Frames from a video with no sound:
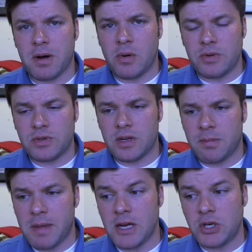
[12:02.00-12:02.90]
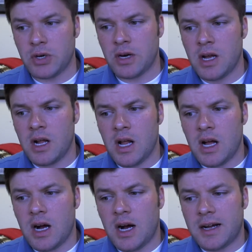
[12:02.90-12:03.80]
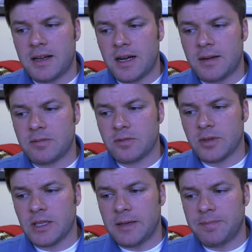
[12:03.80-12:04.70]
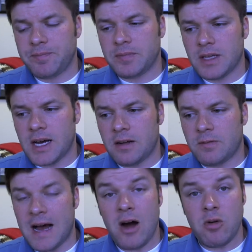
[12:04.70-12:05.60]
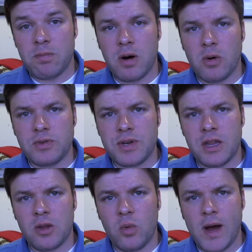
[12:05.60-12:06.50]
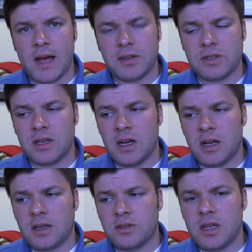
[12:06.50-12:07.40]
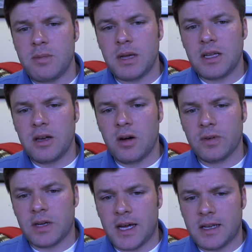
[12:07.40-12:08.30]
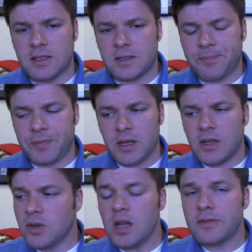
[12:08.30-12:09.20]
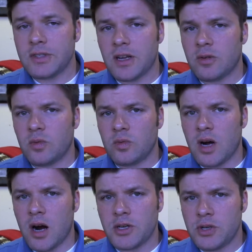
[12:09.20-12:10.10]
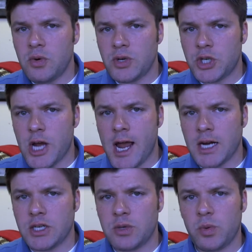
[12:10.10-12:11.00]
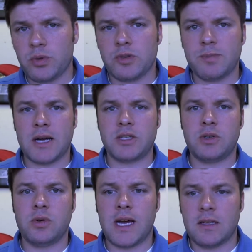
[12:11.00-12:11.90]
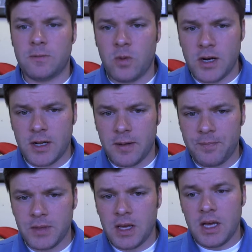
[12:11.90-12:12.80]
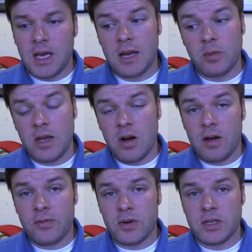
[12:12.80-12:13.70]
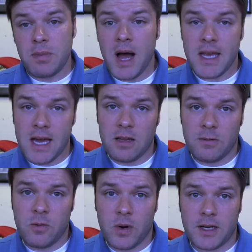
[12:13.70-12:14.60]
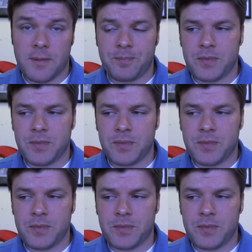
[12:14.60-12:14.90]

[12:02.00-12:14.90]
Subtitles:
post, a major, really kind of outpost in the West, seemingly overnight. So all of a sudden, our tune changed with respect to California, and we offered to buy California